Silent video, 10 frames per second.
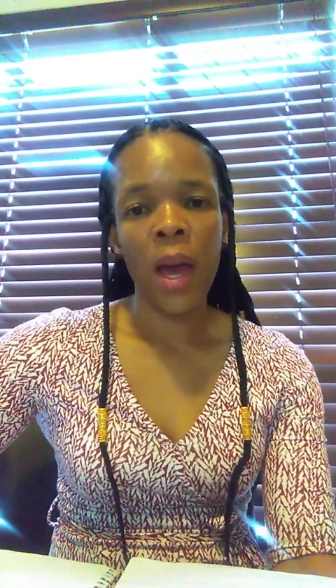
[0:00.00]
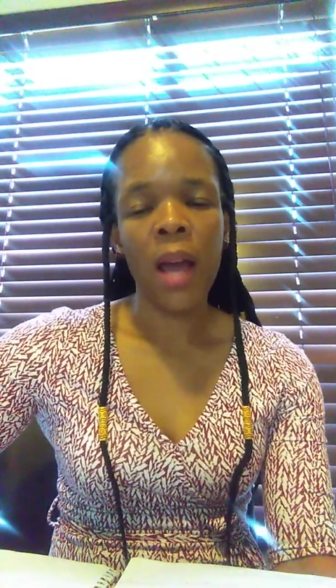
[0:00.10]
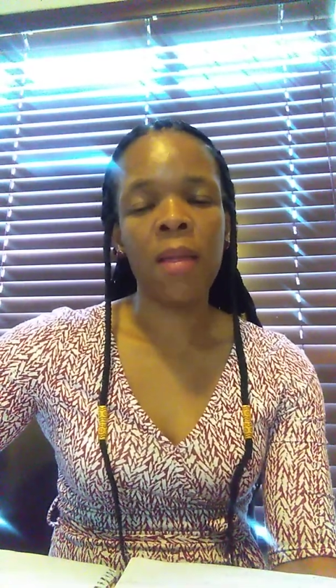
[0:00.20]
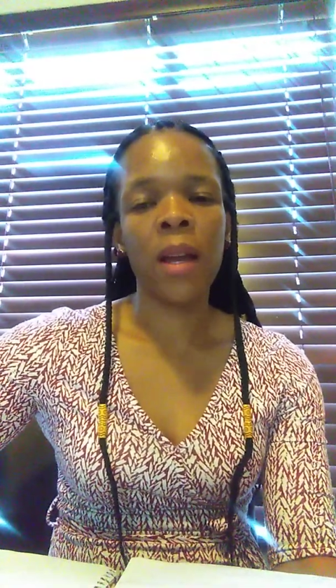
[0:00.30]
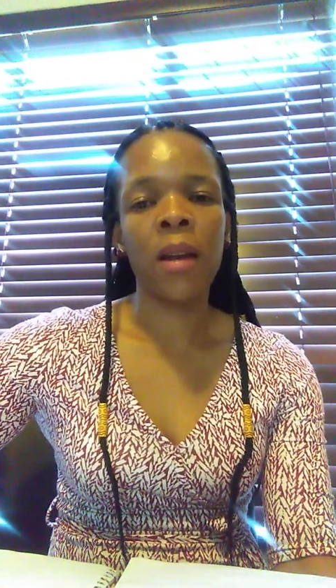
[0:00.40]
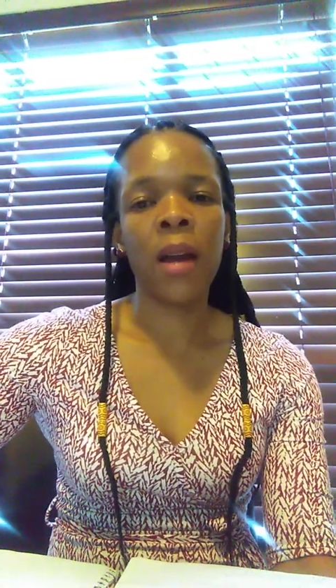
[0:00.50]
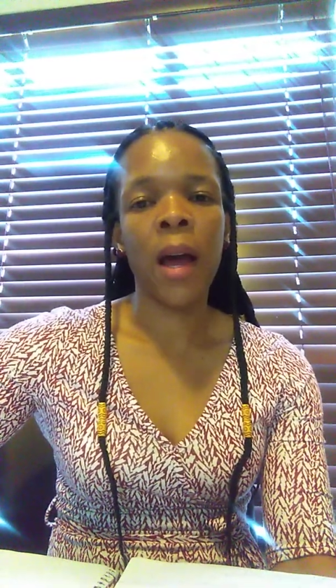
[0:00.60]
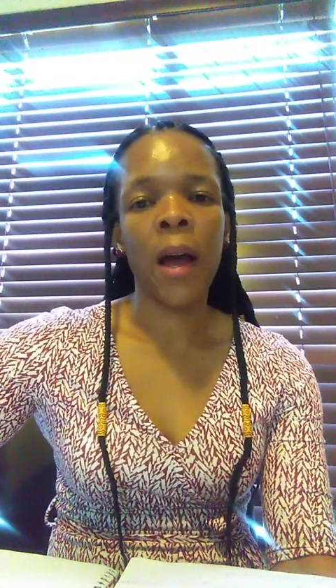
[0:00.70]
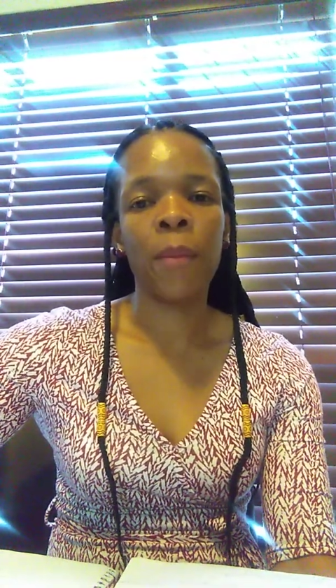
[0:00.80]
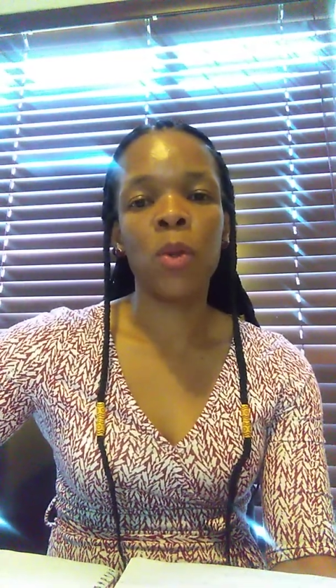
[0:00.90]
and
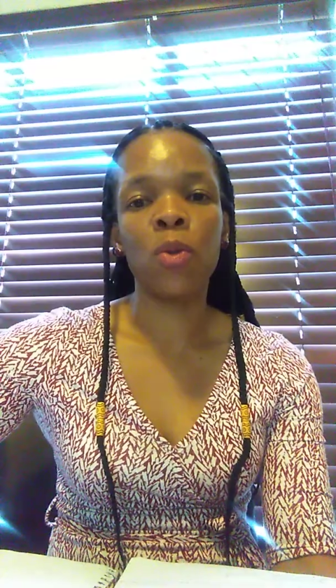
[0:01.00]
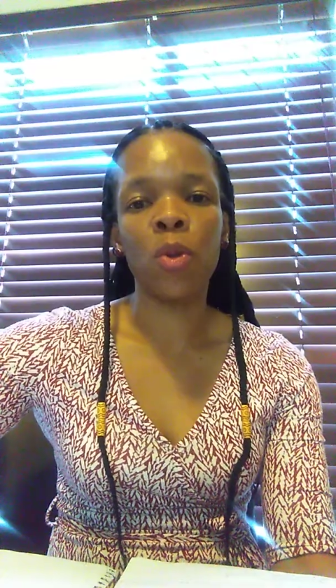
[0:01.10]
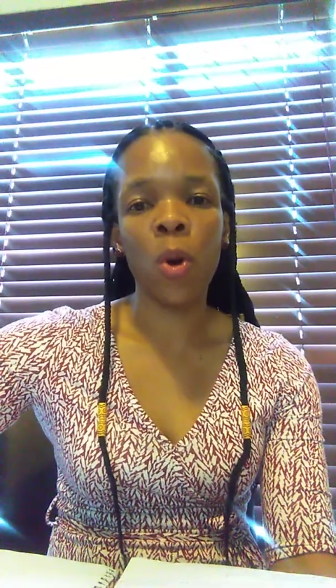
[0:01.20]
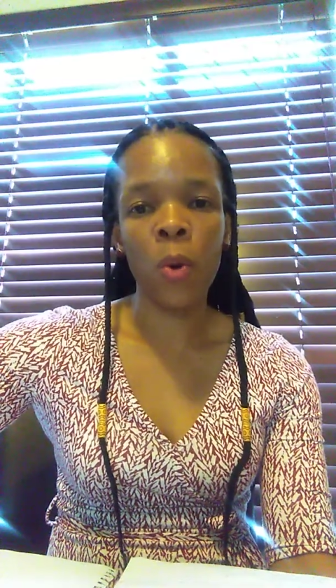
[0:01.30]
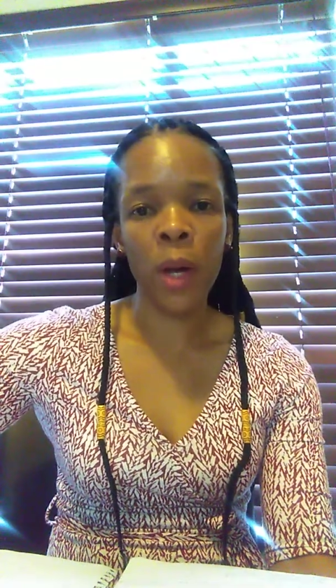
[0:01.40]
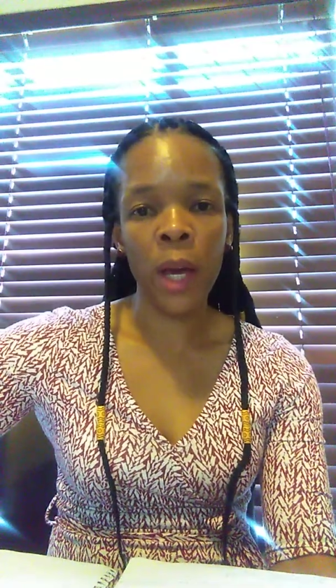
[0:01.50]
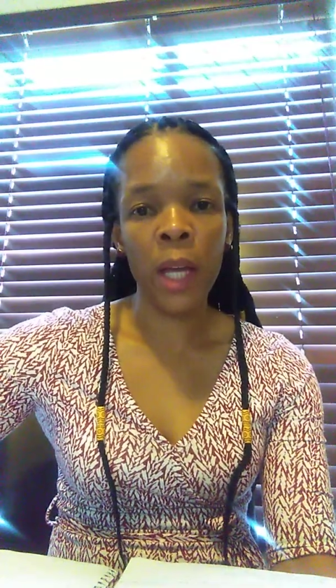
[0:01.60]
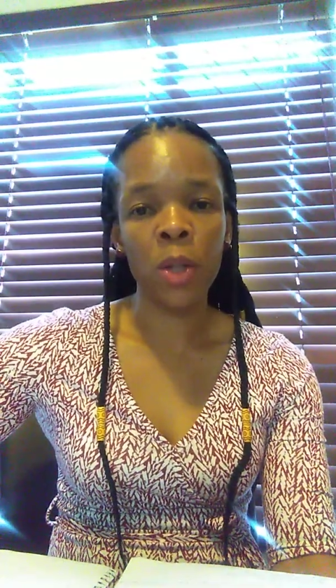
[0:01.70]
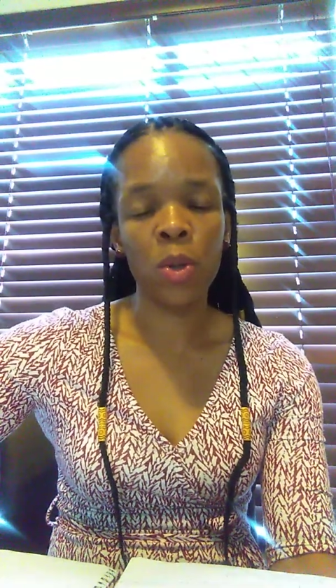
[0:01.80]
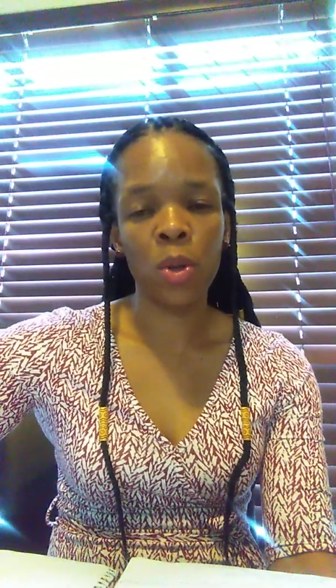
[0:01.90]
then to grow
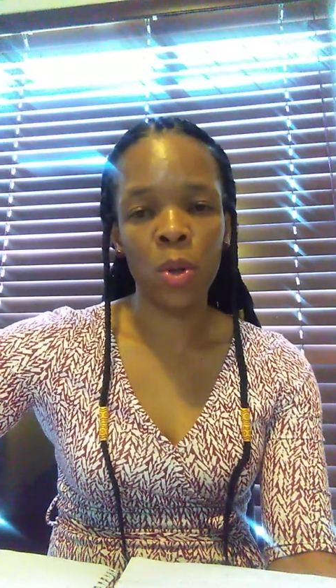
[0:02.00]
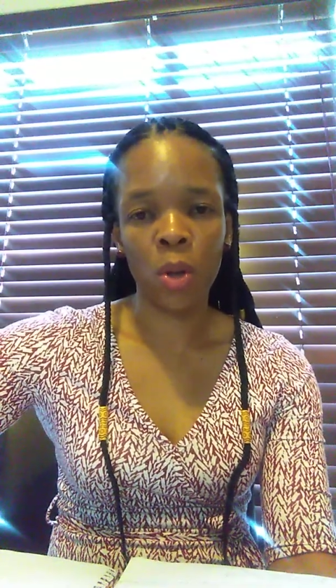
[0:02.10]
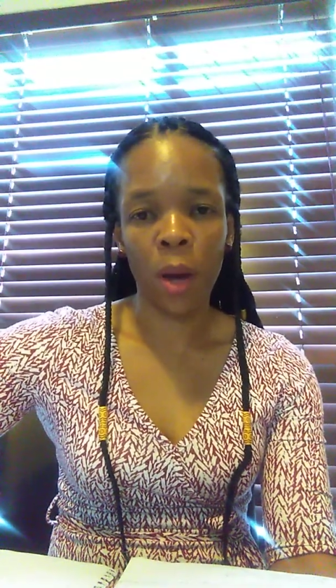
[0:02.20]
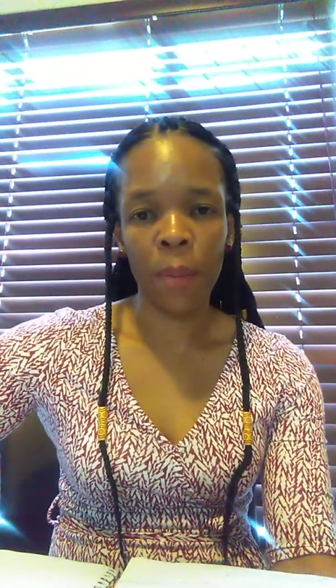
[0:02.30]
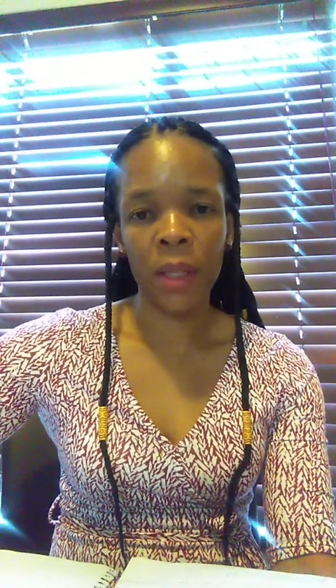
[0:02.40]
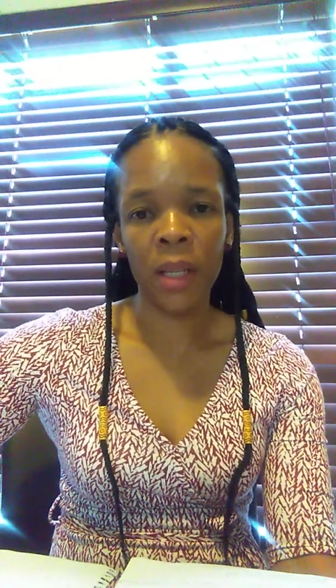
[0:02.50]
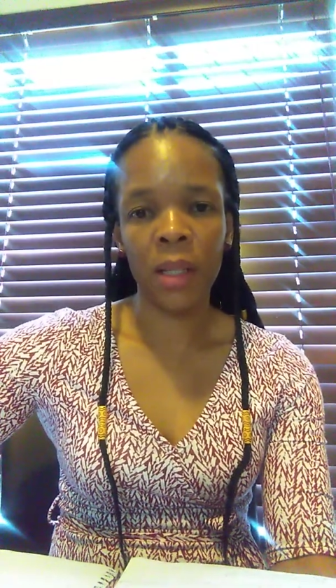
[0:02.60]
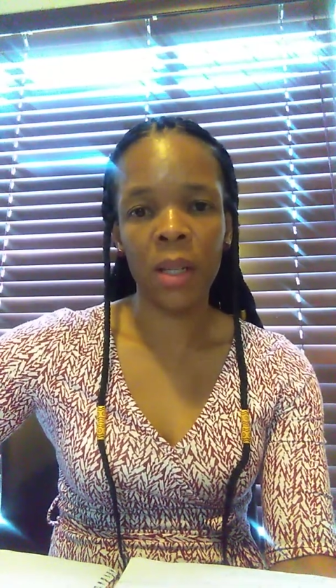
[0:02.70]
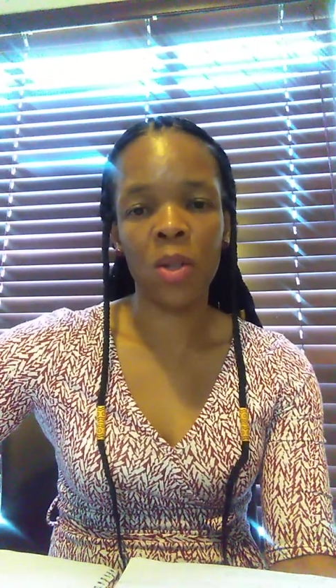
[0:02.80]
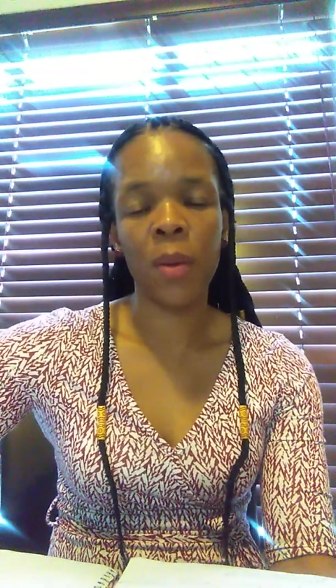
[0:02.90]
into those
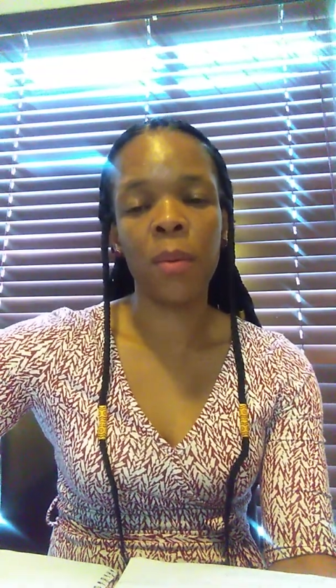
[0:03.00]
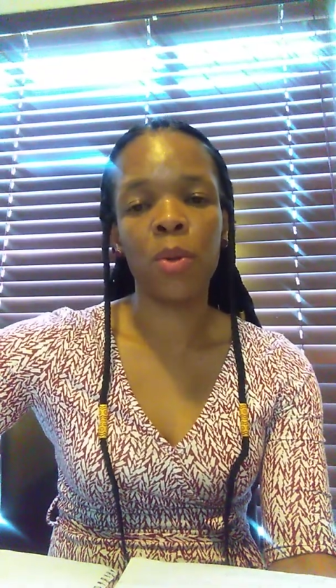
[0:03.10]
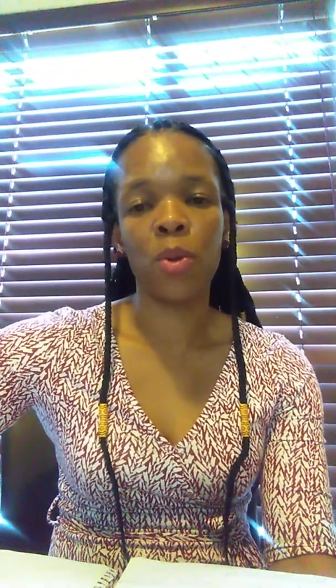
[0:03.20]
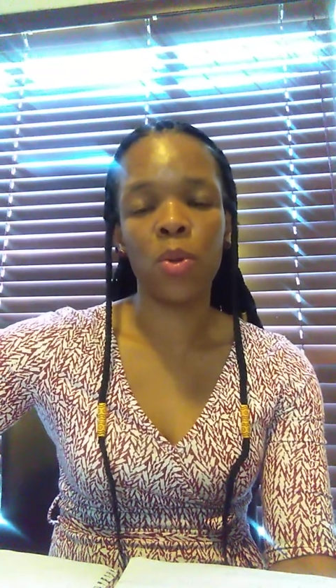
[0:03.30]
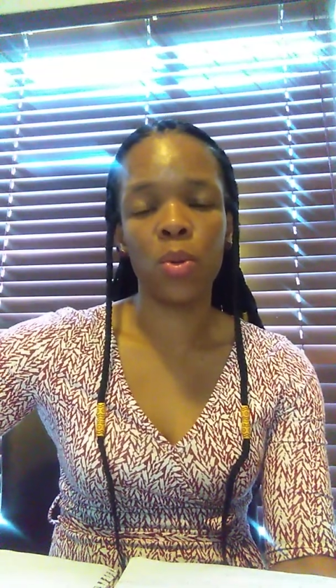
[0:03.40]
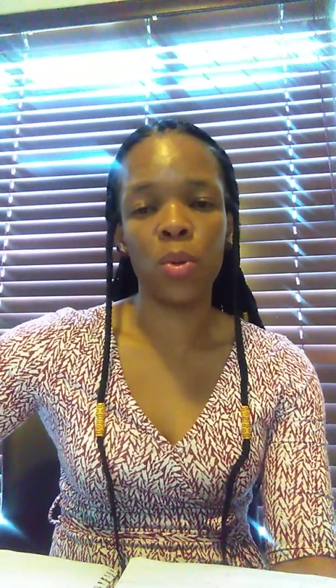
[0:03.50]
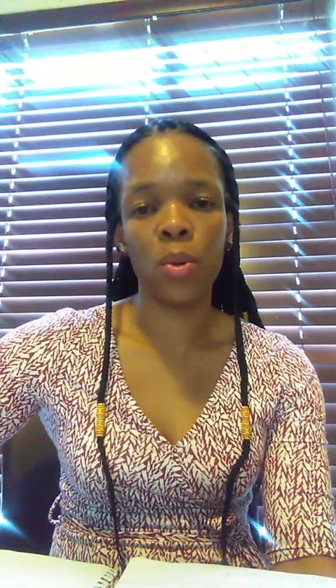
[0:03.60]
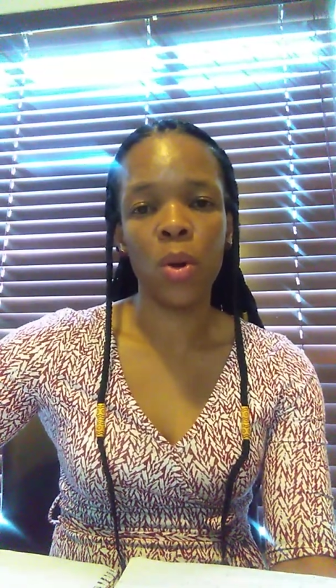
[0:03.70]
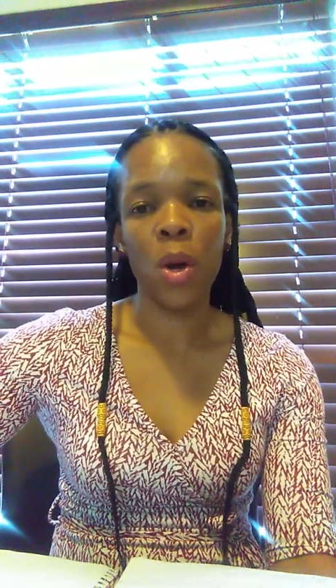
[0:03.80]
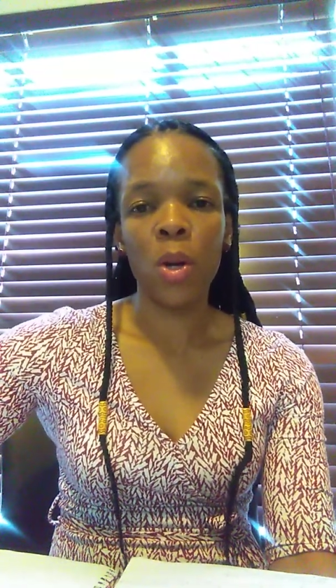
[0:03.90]
competencies, to be able
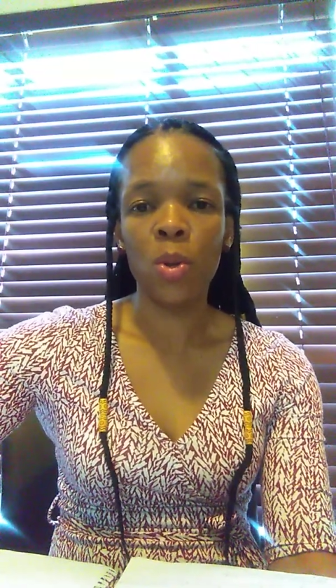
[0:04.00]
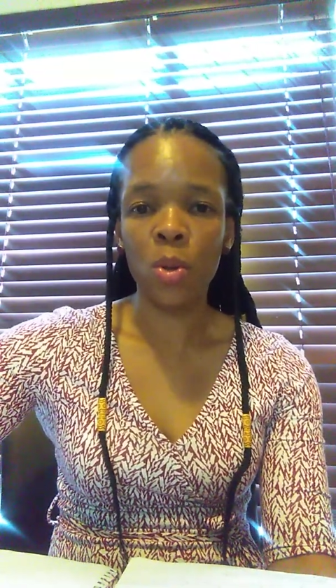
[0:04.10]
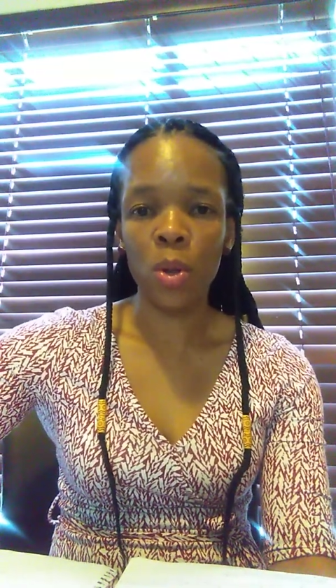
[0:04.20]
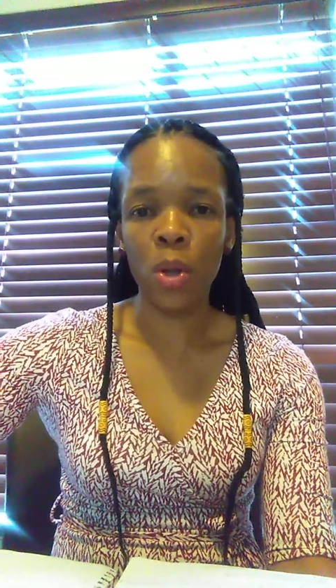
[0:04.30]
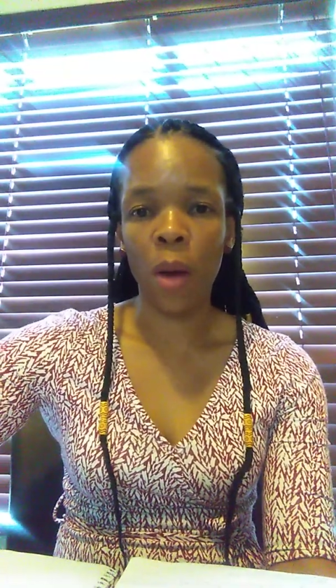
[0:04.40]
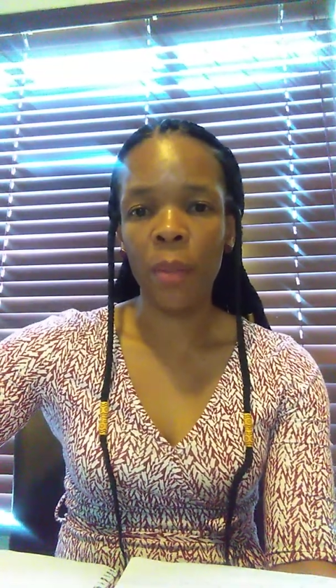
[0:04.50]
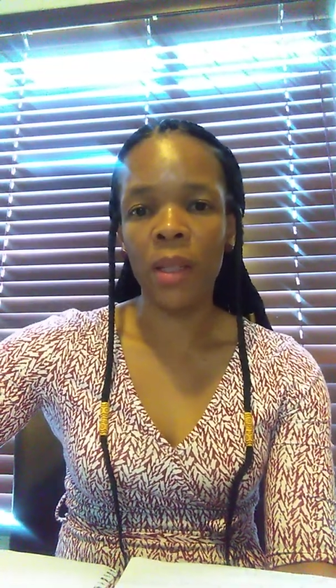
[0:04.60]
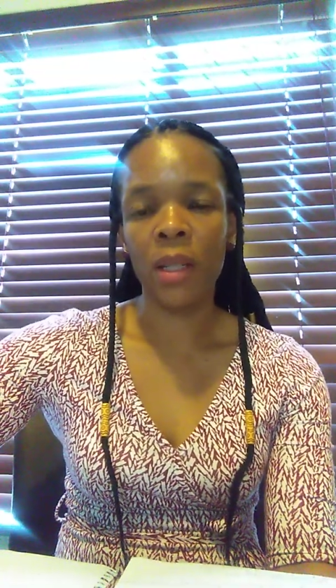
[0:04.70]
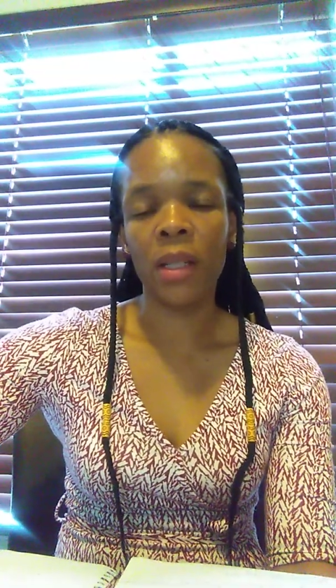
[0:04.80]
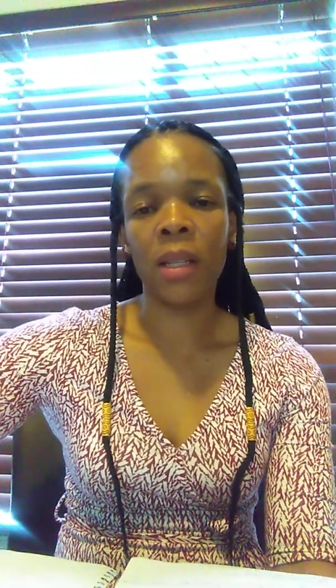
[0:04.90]
to do those
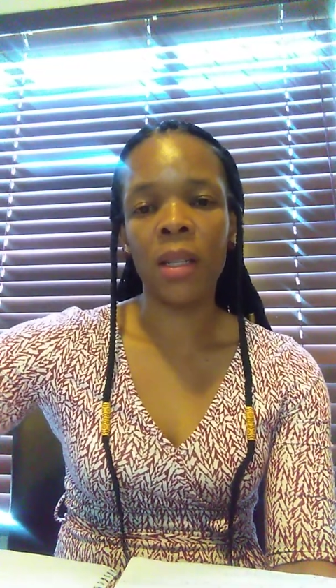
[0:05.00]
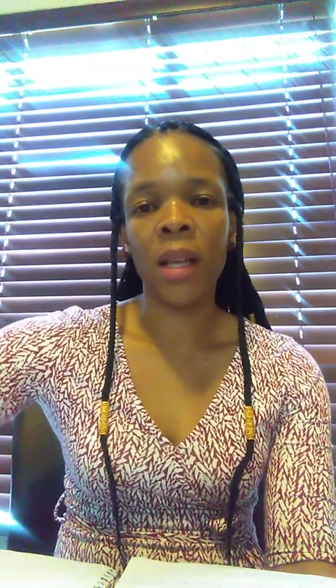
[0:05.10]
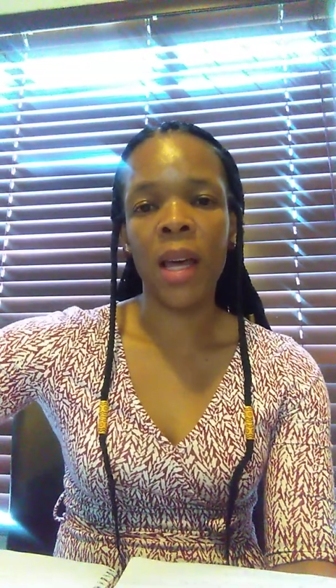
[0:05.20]
competencies,